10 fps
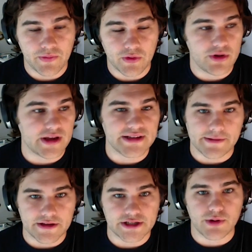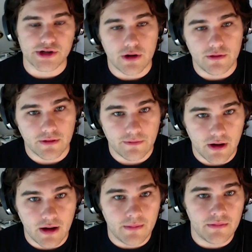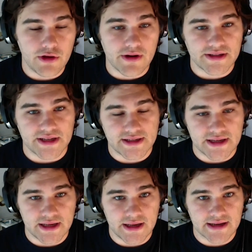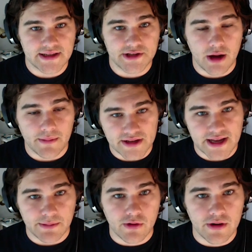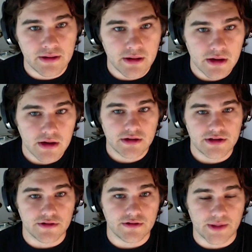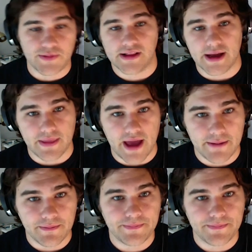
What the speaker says: we can definitely switch over from USDC as the dominant stablecoin to something like that.